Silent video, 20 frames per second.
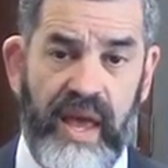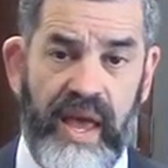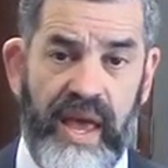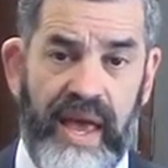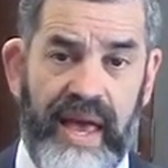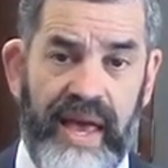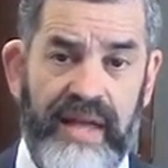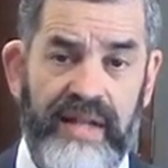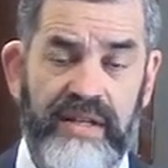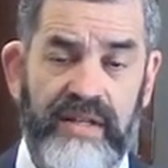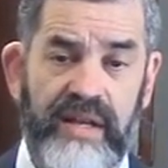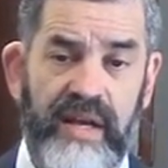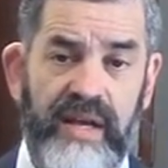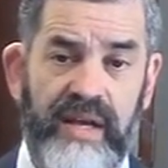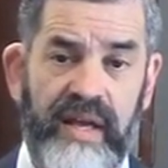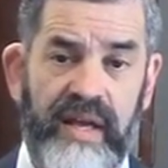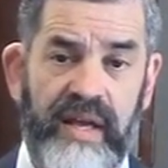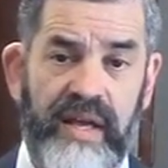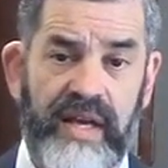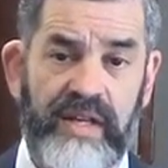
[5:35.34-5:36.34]
And
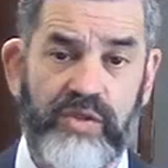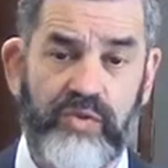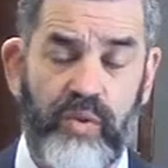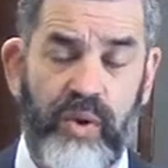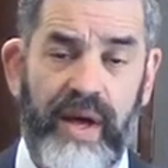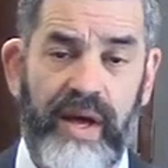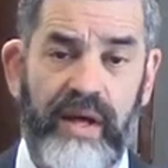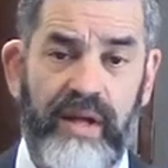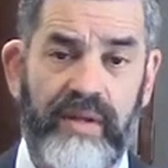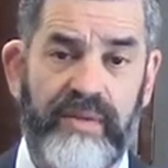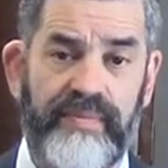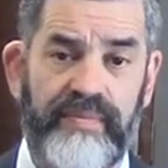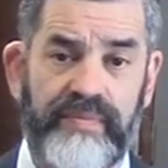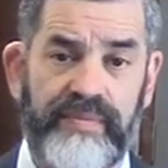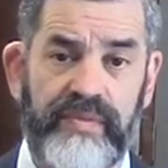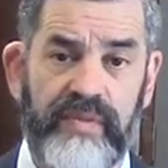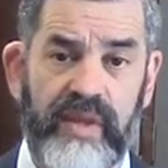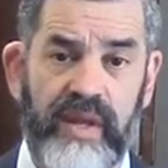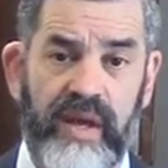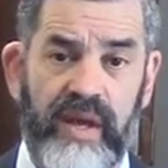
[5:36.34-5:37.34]
as well,
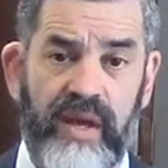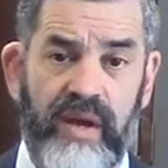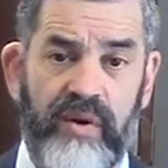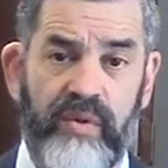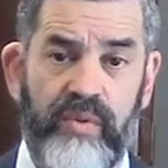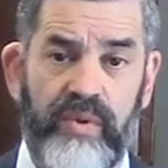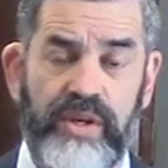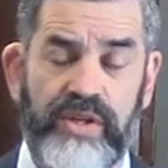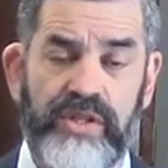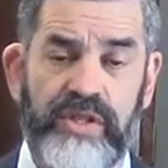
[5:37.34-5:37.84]
we